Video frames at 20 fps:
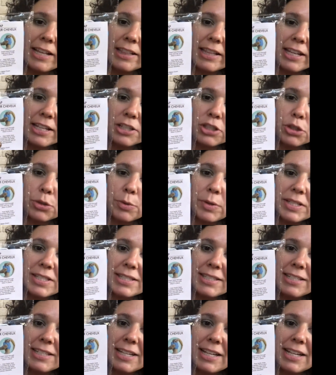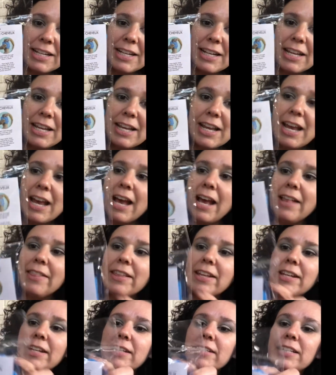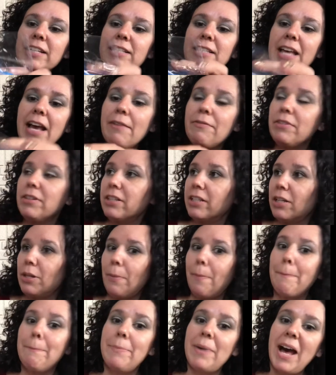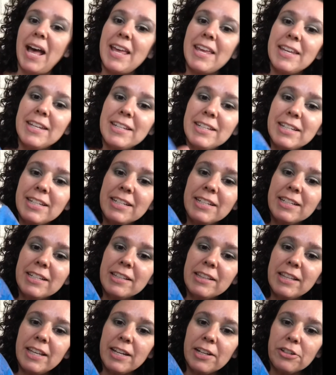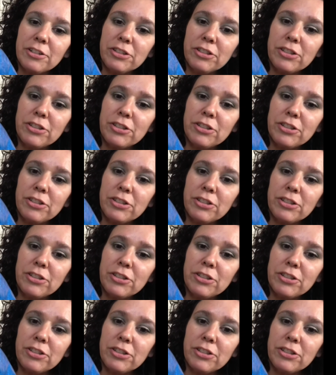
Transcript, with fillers: then twist it, and then it does have a little button there,